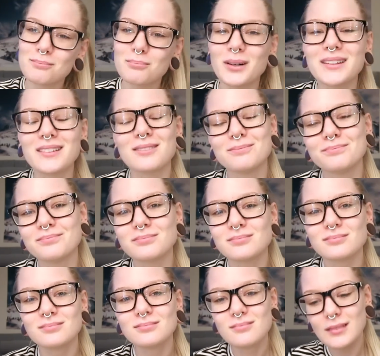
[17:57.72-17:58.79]
But
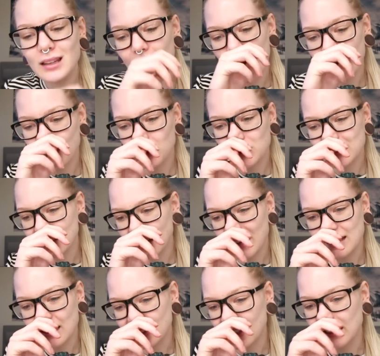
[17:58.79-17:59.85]
I would say
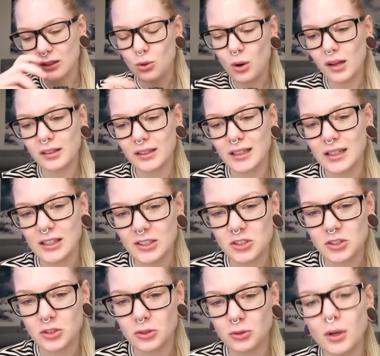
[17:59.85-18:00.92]
that the inequality
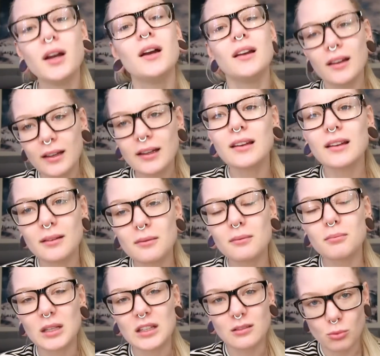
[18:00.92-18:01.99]
issue
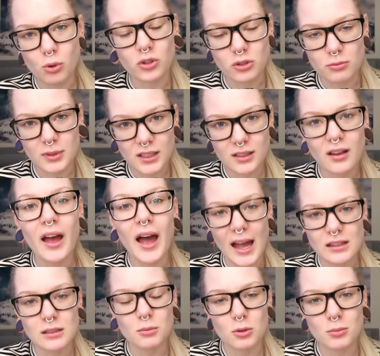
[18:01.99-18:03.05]
means more to me
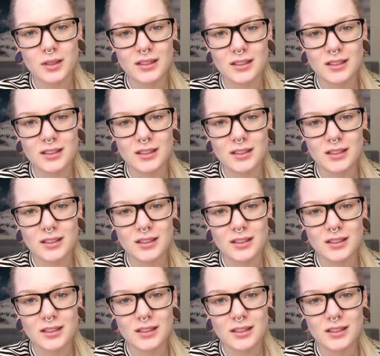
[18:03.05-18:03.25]
at the moment.